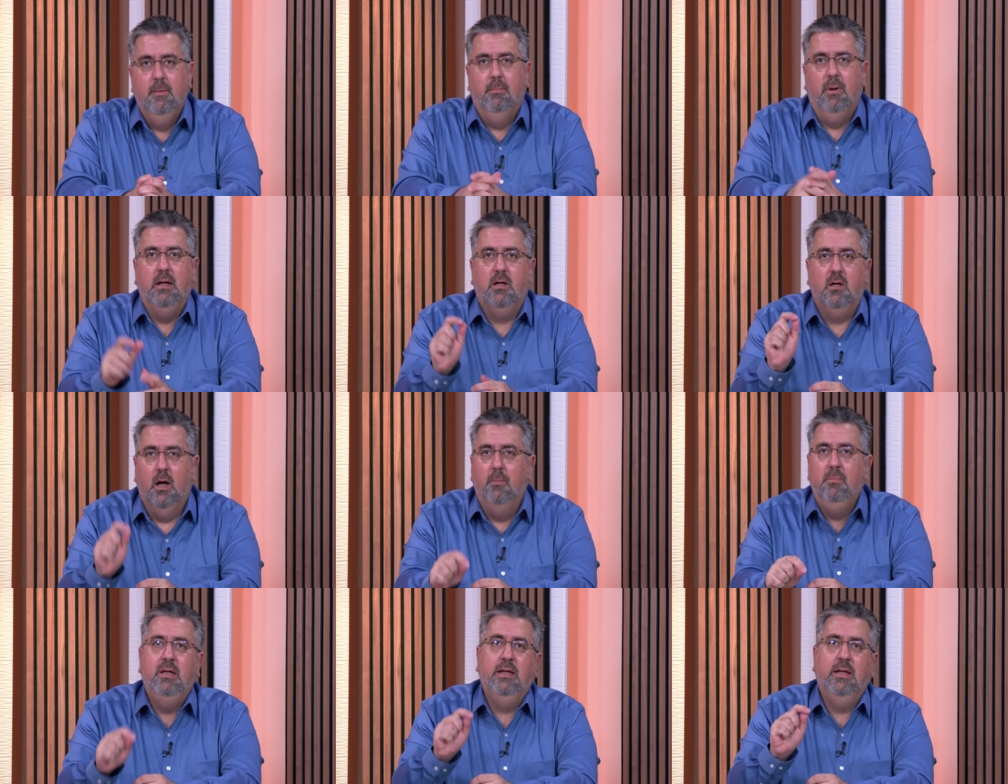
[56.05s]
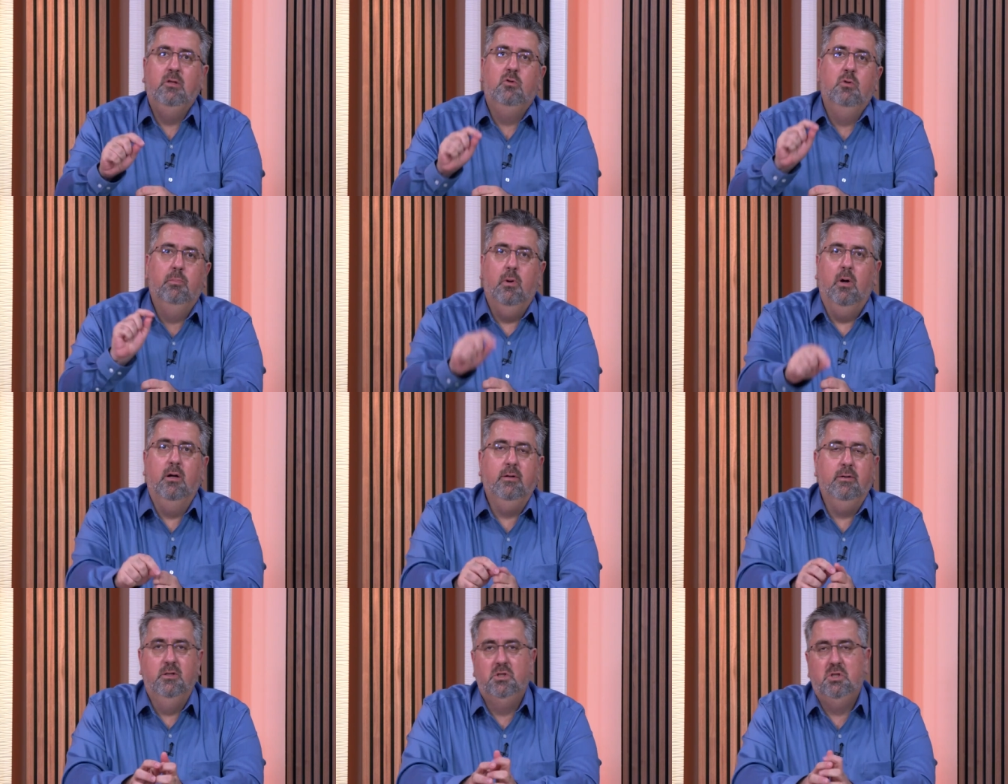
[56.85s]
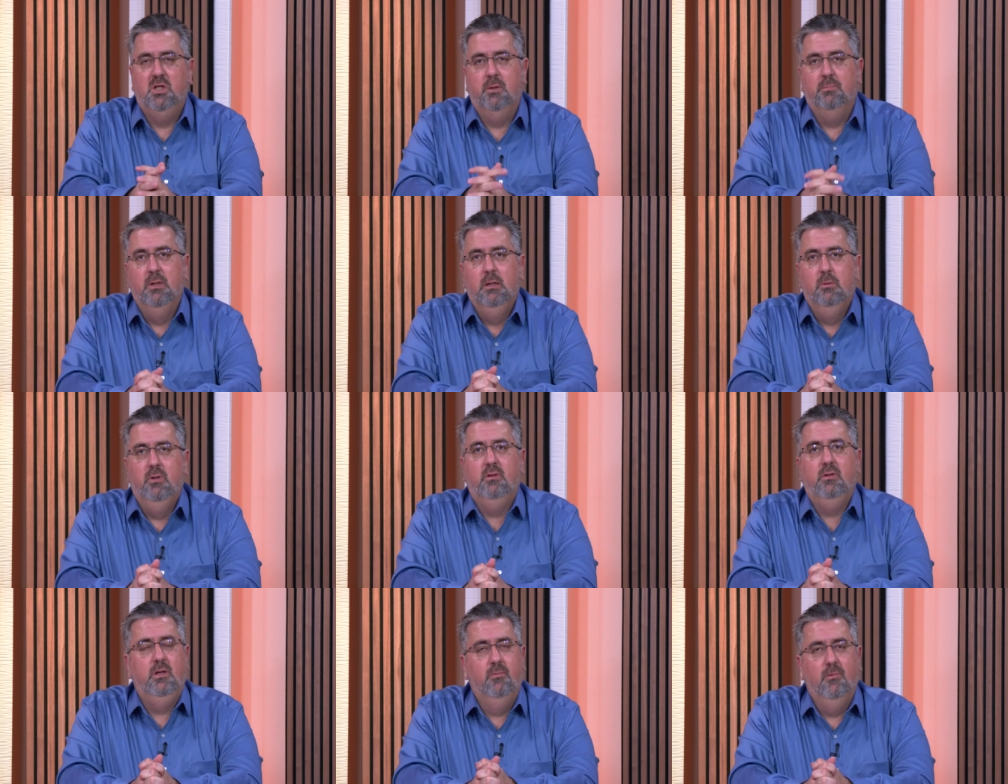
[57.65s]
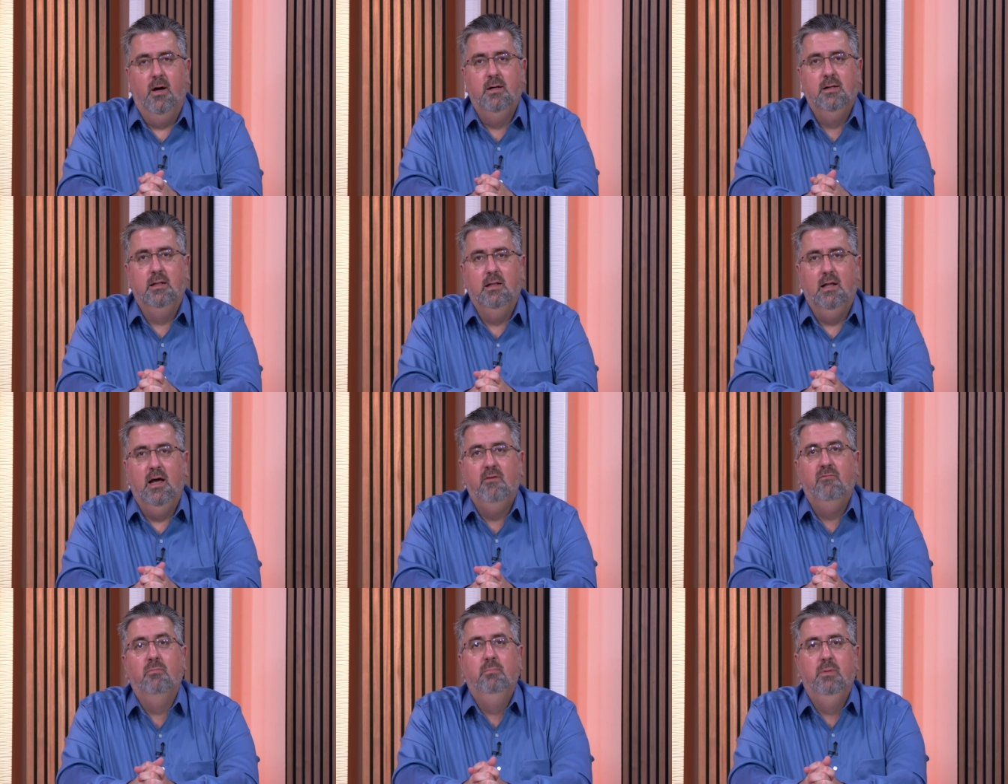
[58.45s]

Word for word: by coming into partnership with Iran Alive